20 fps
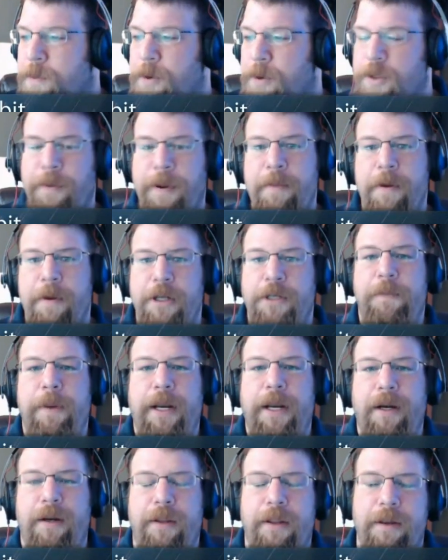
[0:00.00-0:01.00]
supposed to be much
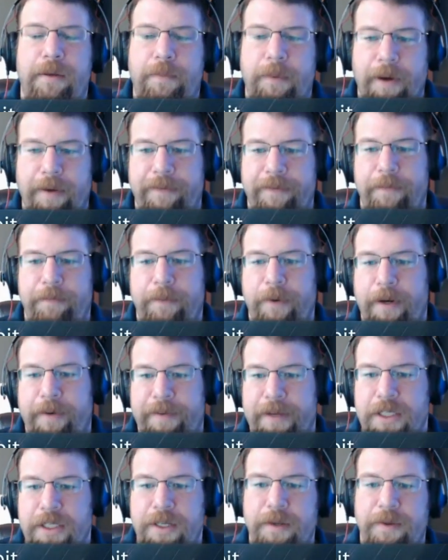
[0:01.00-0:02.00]
bigger than the pre
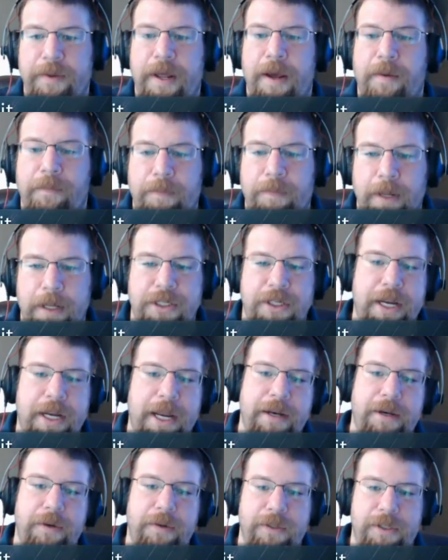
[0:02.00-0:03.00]
previous two, though. Plus, you
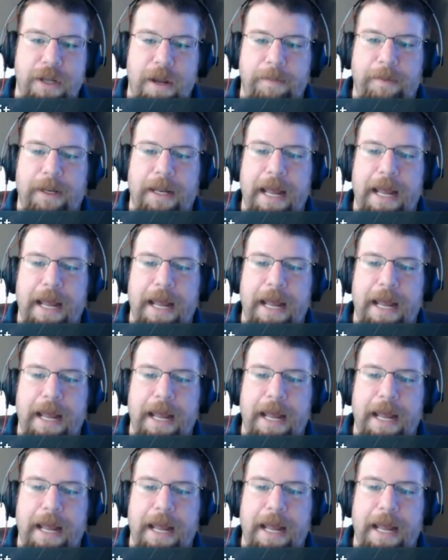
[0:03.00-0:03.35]
that's the real